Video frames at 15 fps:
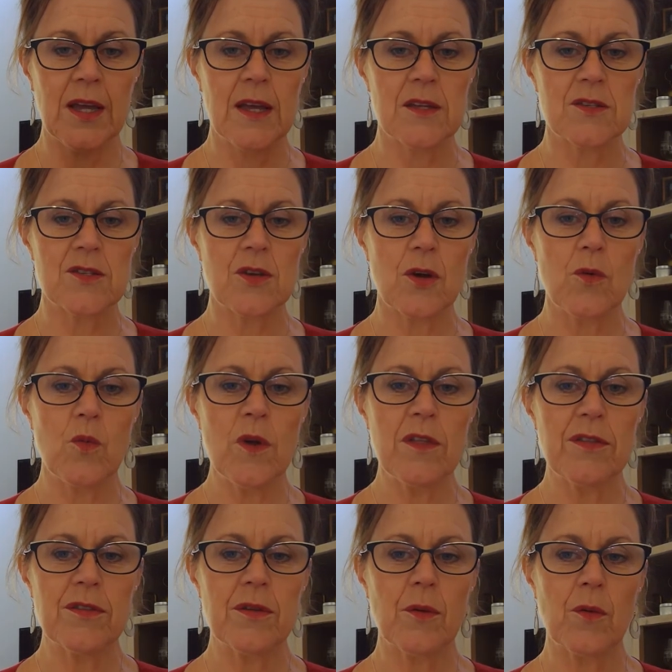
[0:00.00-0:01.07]
So
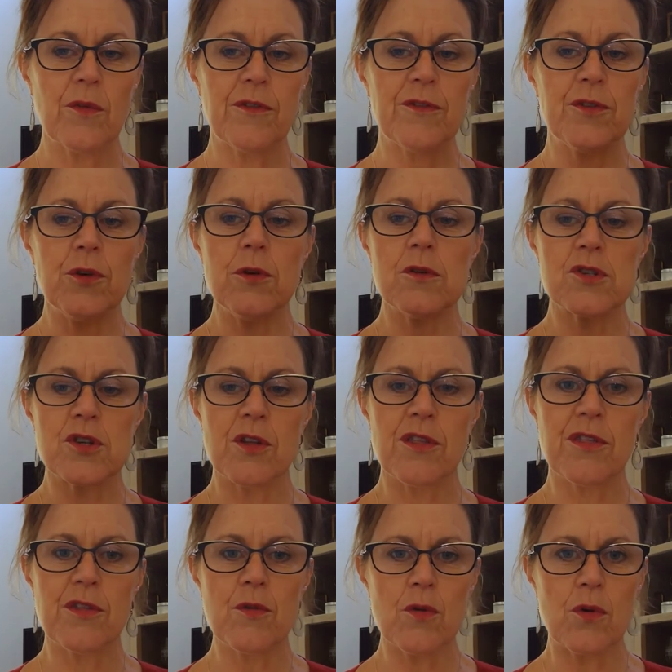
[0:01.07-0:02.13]
with future
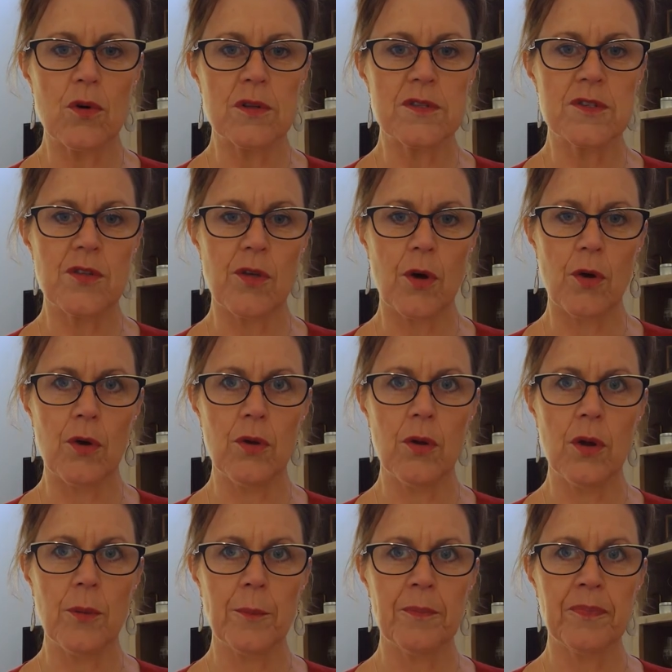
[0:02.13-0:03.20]
thoughts, though,
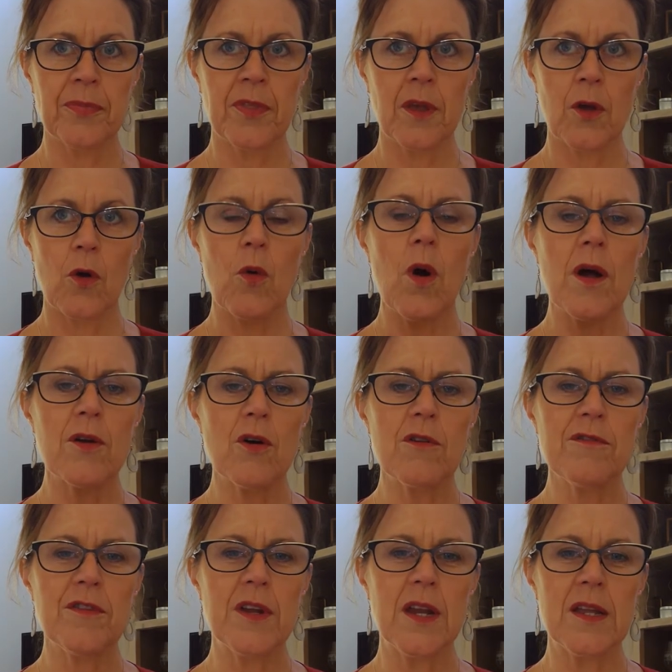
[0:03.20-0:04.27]
quite
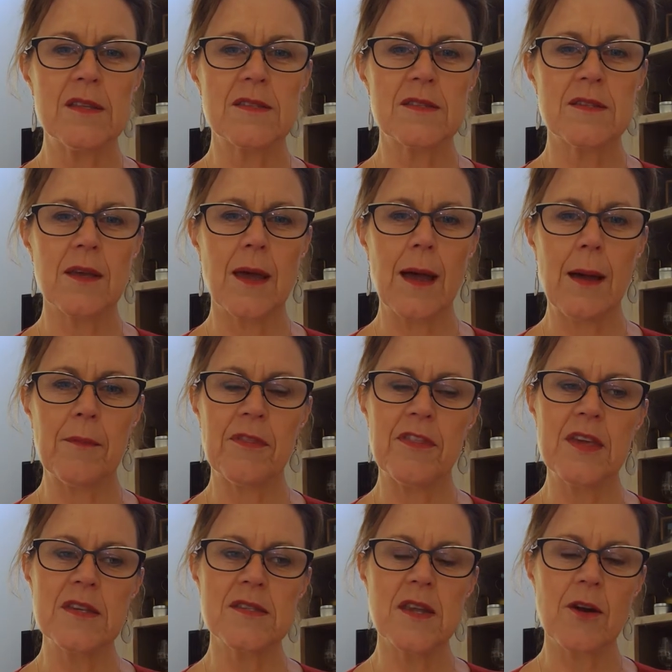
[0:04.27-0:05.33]
often it's
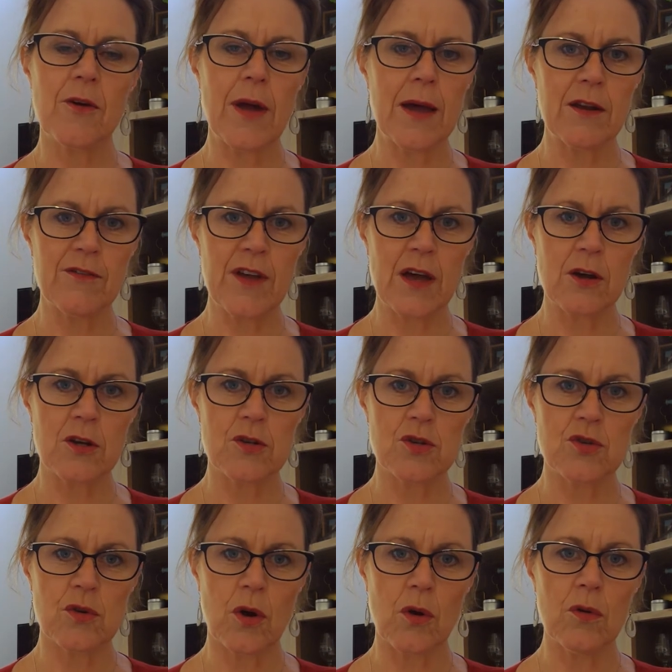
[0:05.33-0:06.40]
things that are out of our
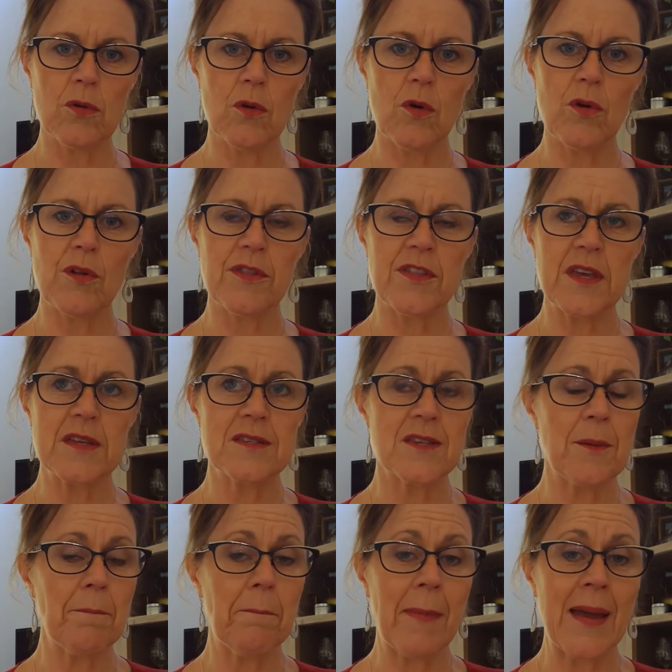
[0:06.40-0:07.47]
control or things
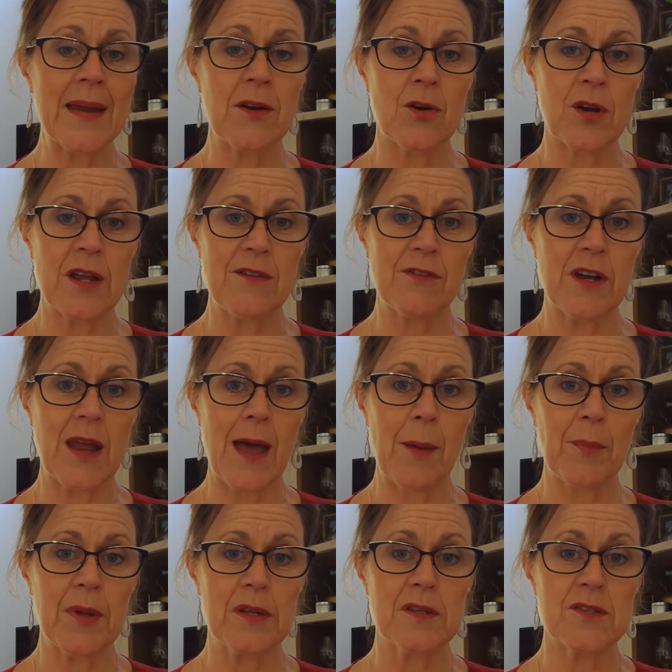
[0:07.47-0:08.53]
that may not even
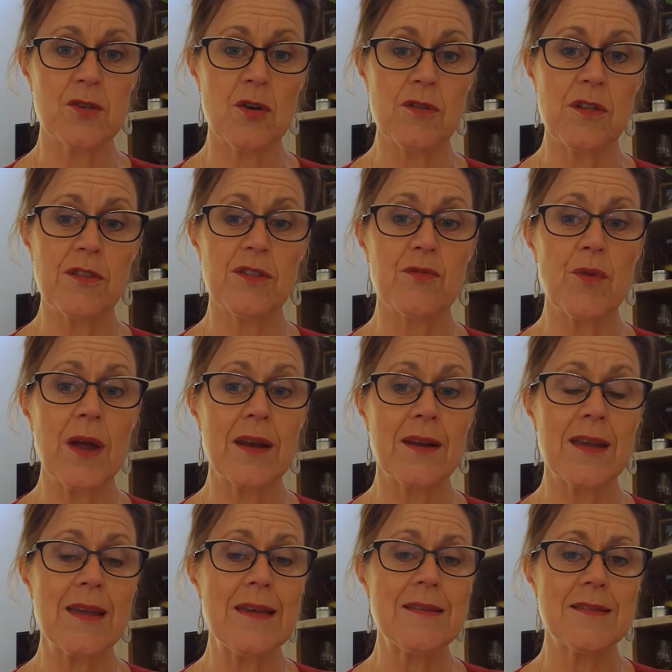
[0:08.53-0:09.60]
happen. So the threat
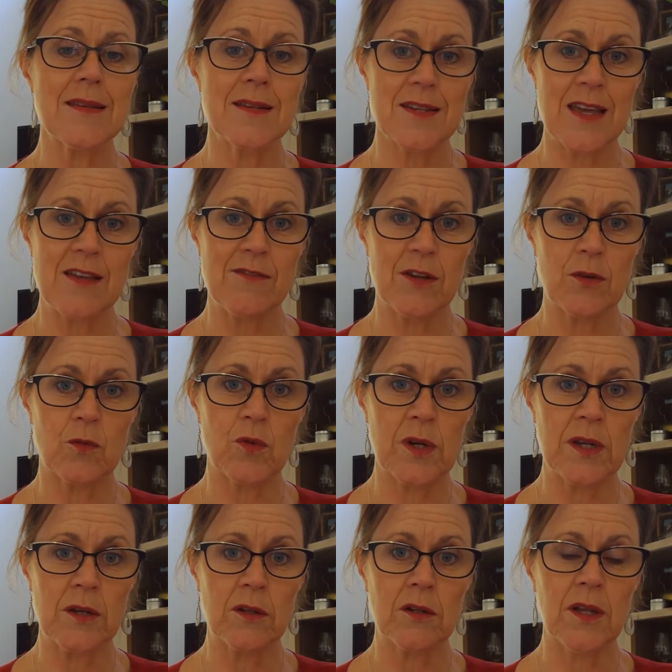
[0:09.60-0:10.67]
isn't even
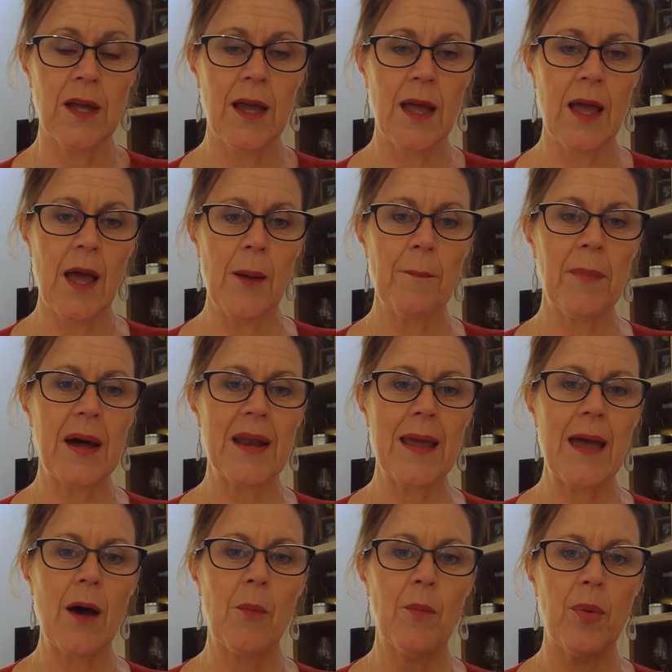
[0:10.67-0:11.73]
real, but
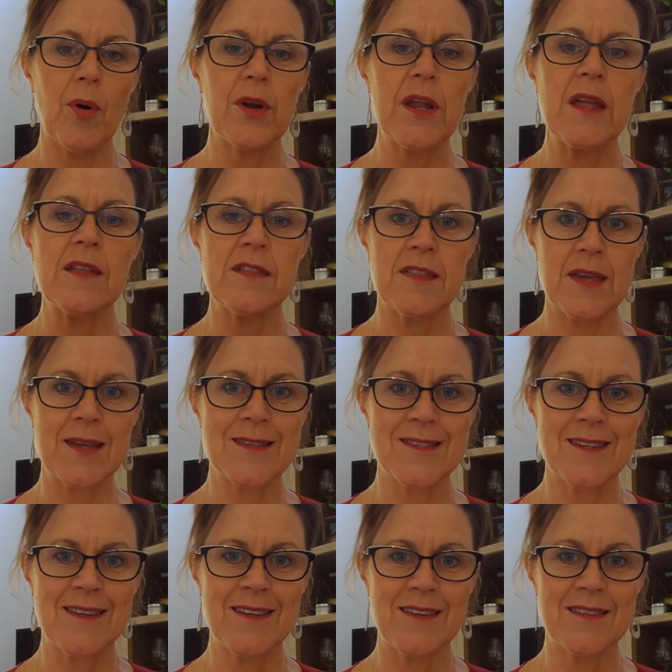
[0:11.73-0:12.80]
our body thinks
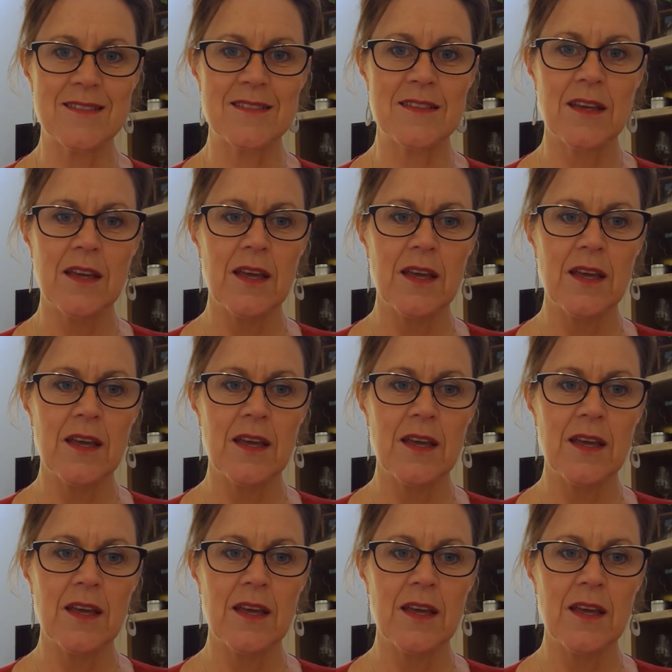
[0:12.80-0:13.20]
it is.